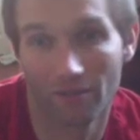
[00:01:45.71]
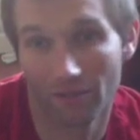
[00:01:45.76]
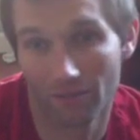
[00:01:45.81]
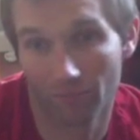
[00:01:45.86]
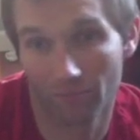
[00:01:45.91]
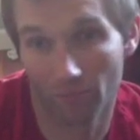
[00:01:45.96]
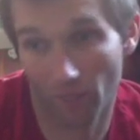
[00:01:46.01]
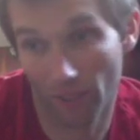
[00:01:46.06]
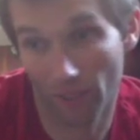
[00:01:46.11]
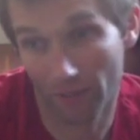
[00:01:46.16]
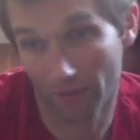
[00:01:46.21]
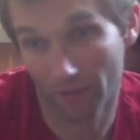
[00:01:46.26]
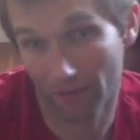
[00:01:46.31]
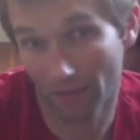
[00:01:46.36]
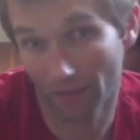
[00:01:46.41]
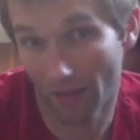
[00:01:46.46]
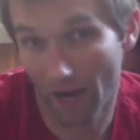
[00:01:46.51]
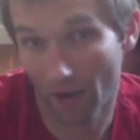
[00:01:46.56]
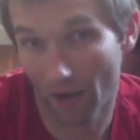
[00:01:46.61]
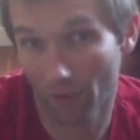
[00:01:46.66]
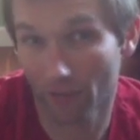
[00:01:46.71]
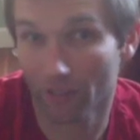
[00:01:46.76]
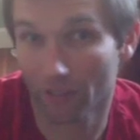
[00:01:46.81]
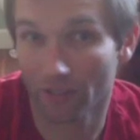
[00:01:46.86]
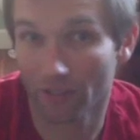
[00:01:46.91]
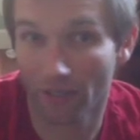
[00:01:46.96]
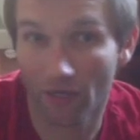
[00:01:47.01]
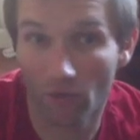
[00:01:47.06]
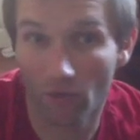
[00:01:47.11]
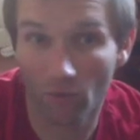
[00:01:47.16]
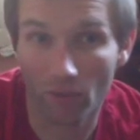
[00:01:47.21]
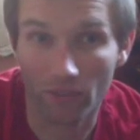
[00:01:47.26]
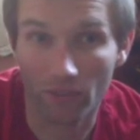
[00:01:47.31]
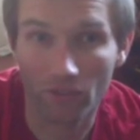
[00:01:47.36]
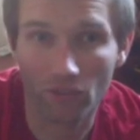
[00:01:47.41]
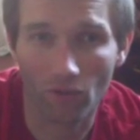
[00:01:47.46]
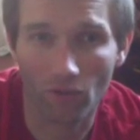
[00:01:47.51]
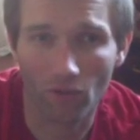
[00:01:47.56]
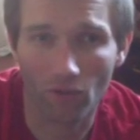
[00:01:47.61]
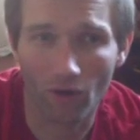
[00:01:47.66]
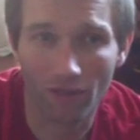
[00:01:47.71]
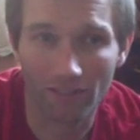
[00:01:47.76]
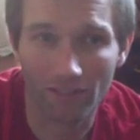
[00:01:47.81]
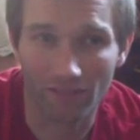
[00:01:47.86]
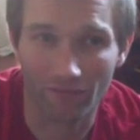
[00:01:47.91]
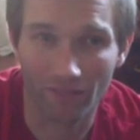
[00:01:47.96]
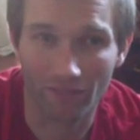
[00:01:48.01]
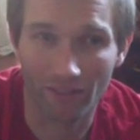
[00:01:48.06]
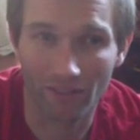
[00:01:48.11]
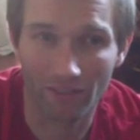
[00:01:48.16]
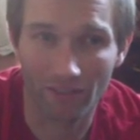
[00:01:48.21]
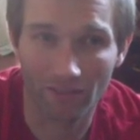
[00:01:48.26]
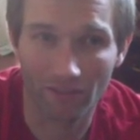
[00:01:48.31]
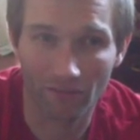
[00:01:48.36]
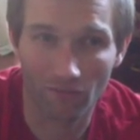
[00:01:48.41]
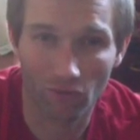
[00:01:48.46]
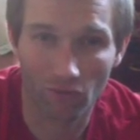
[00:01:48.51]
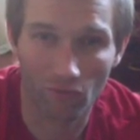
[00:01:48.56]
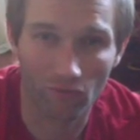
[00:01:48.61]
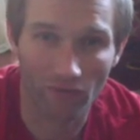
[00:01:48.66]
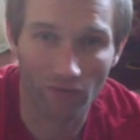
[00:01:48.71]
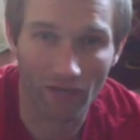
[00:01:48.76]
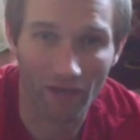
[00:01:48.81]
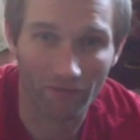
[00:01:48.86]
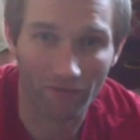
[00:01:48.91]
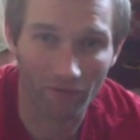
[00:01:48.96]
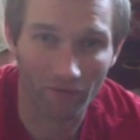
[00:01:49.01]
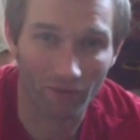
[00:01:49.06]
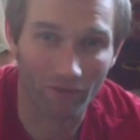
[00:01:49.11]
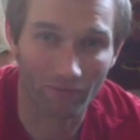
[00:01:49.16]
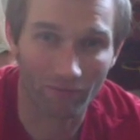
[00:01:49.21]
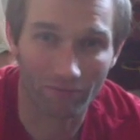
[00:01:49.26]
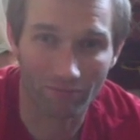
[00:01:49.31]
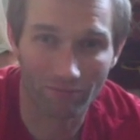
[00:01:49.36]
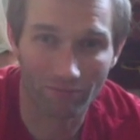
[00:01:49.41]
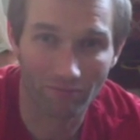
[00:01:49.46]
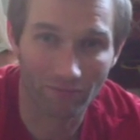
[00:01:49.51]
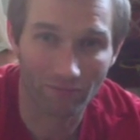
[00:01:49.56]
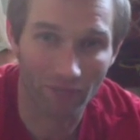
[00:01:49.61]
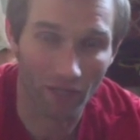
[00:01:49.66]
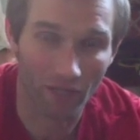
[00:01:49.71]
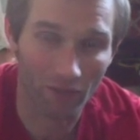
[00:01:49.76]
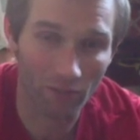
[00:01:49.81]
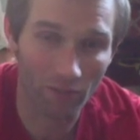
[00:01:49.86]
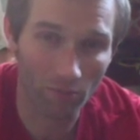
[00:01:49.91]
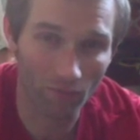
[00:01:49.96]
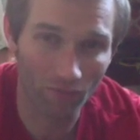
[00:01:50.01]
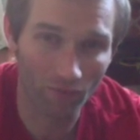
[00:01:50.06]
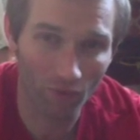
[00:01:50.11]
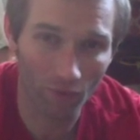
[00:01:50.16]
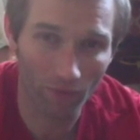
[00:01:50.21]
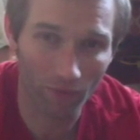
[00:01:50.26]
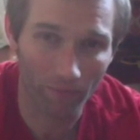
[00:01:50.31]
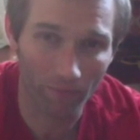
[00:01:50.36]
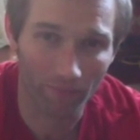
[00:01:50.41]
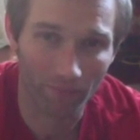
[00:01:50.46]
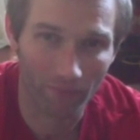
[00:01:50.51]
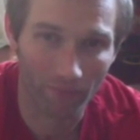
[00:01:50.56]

But how are you to know what too aggressive is if you've never done them before?